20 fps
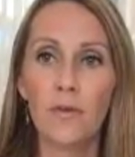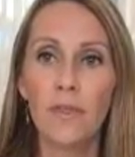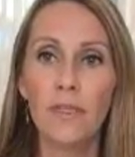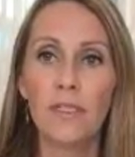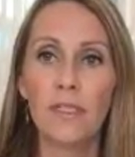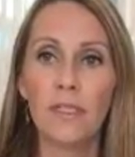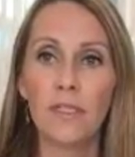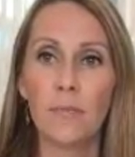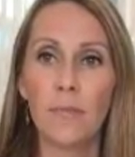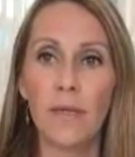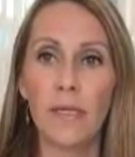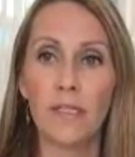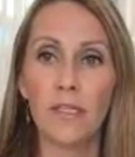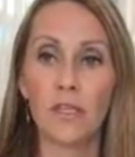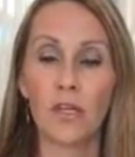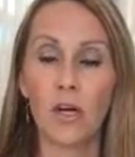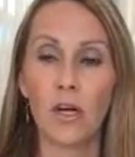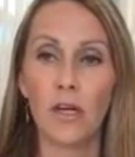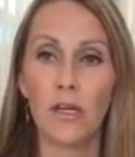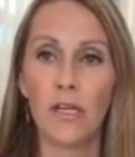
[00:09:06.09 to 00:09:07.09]
This is a
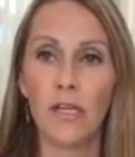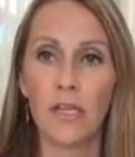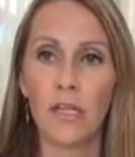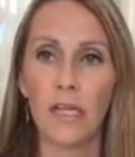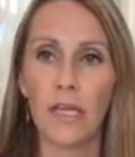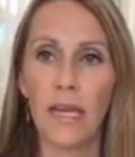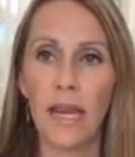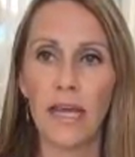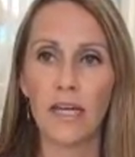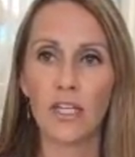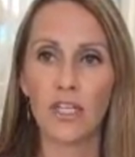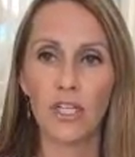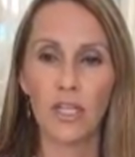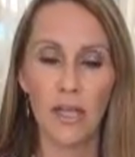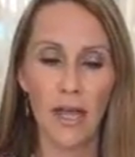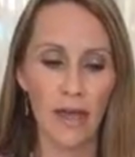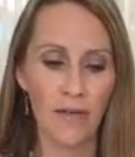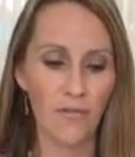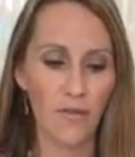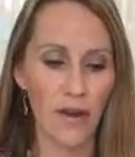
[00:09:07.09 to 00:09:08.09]
piece of carnelian
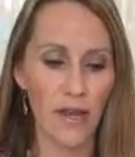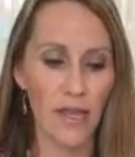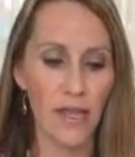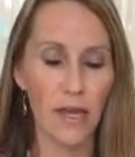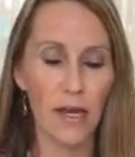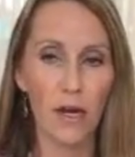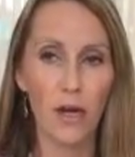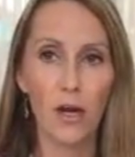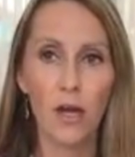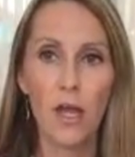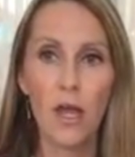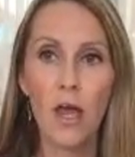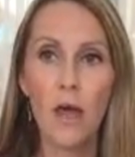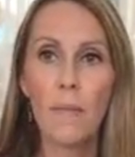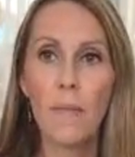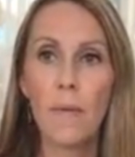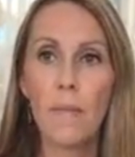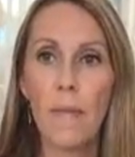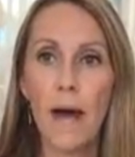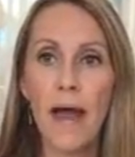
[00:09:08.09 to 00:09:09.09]
actually I have right here.
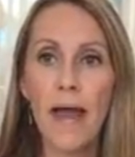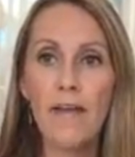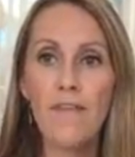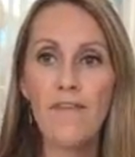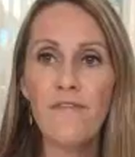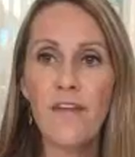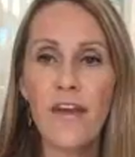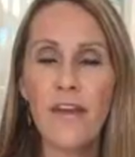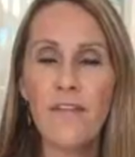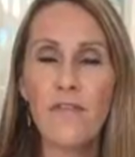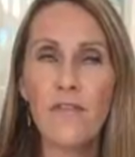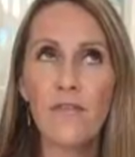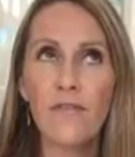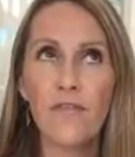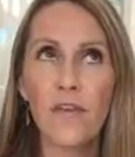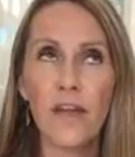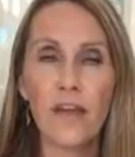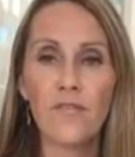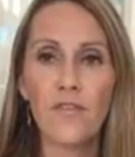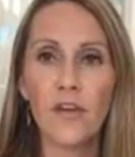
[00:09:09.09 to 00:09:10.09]
But my
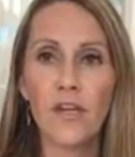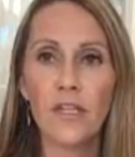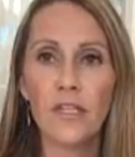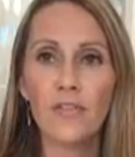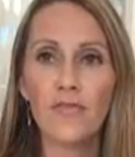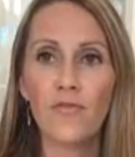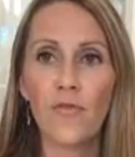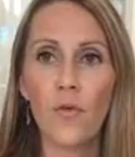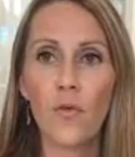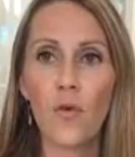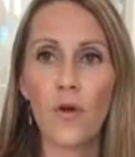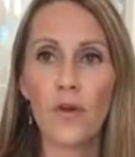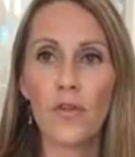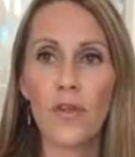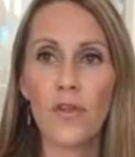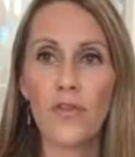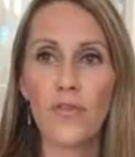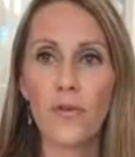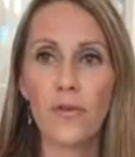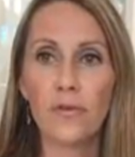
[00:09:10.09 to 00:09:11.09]
favorite
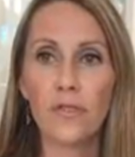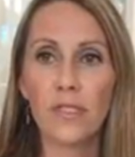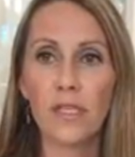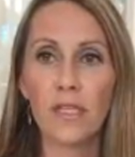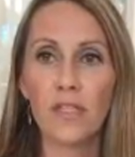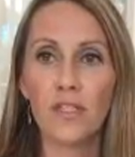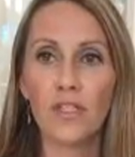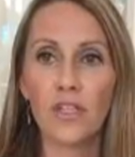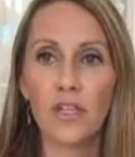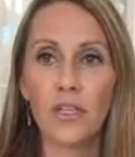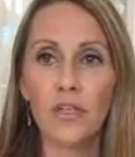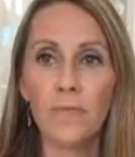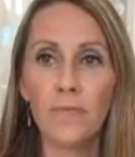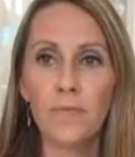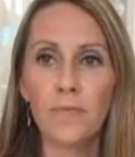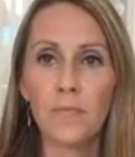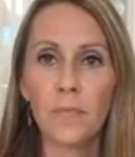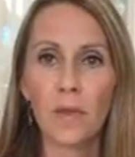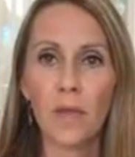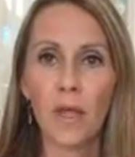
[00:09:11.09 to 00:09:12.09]
for the throat
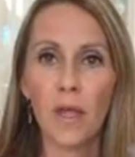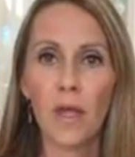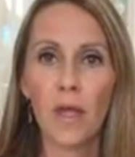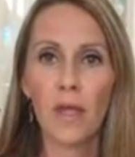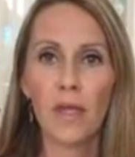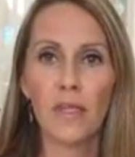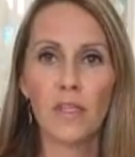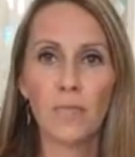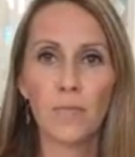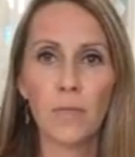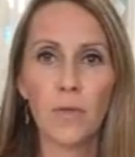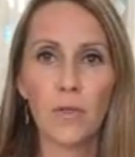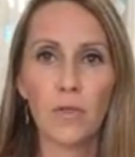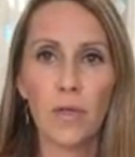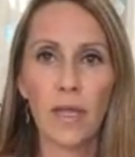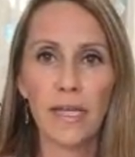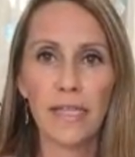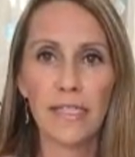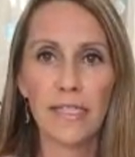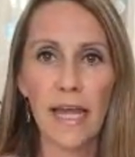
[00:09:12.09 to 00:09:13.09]
center is
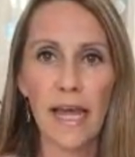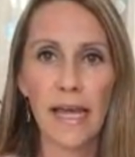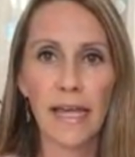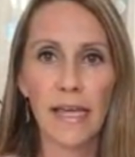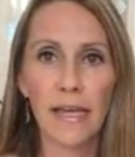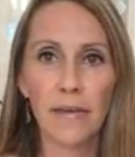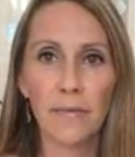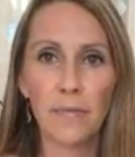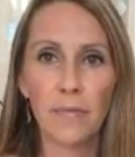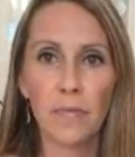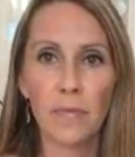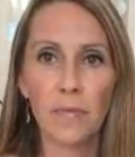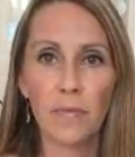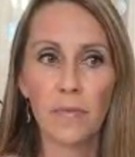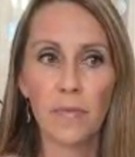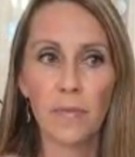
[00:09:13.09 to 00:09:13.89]
blue lace agate.